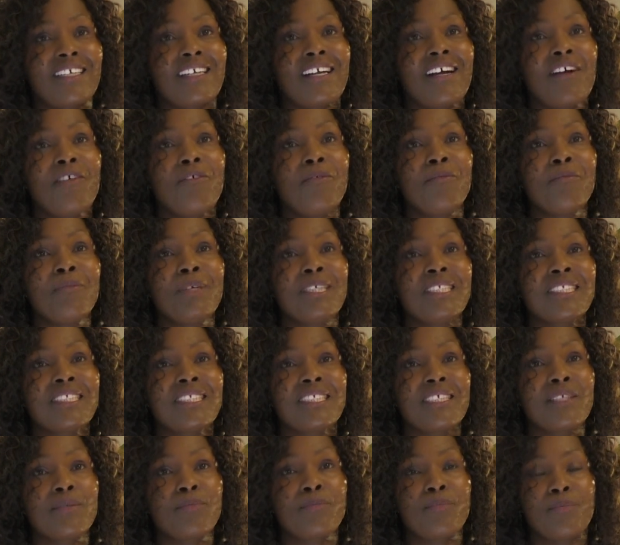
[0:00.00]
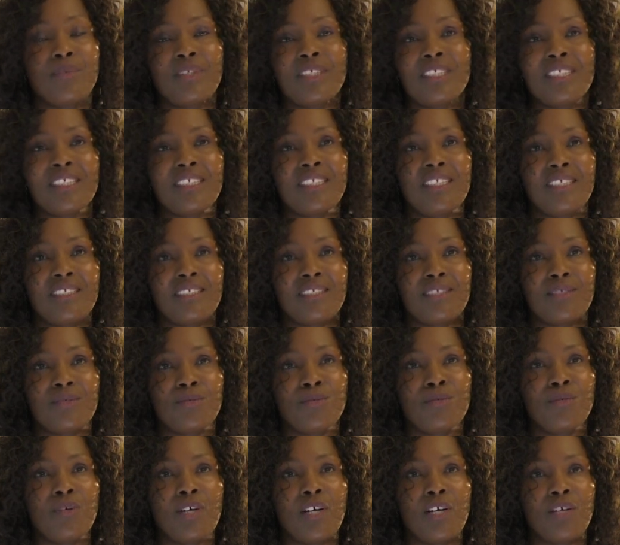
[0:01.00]
governments and presidents
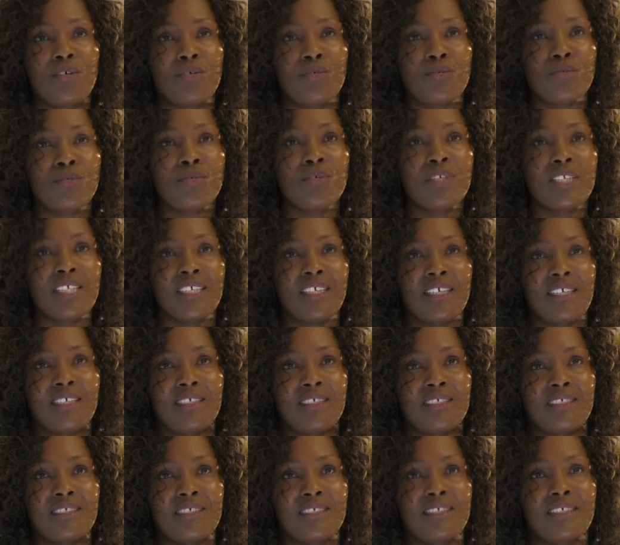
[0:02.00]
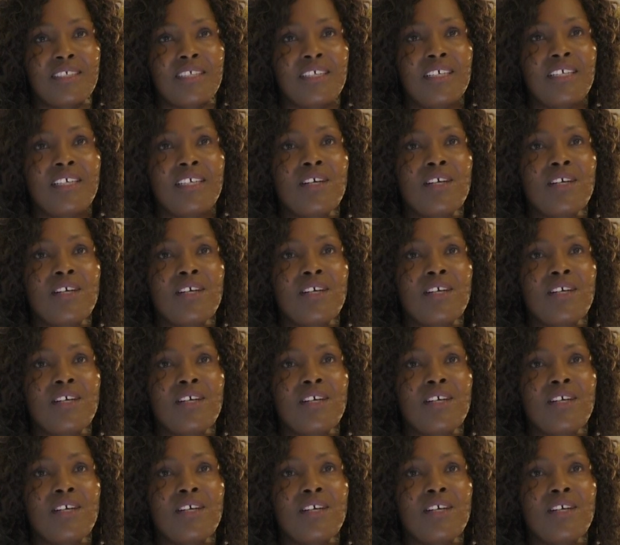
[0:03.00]
who are ruling us